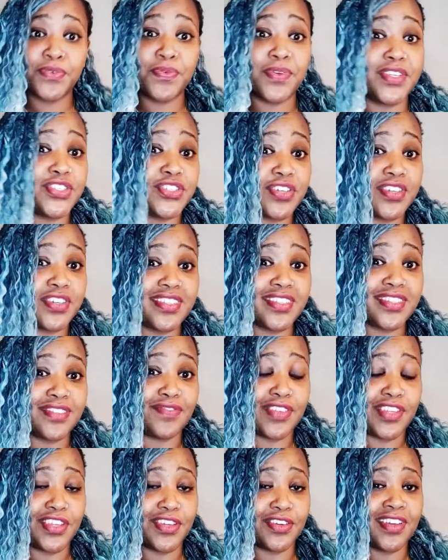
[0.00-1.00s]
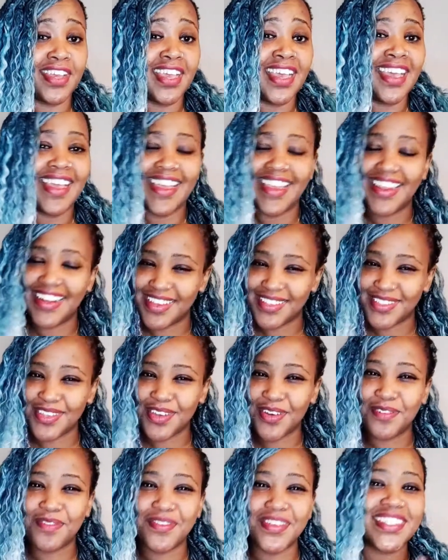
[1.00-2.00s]
you enjoyed this video, and as
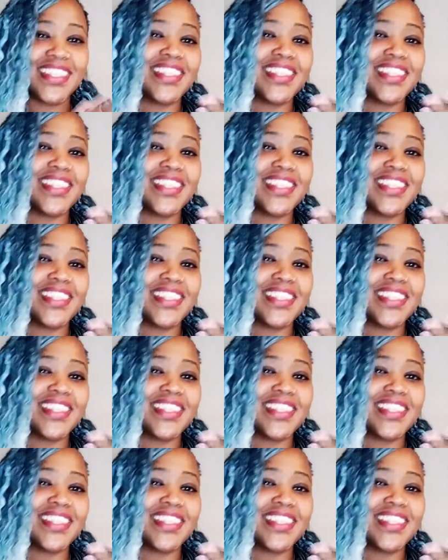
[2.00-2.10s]
always,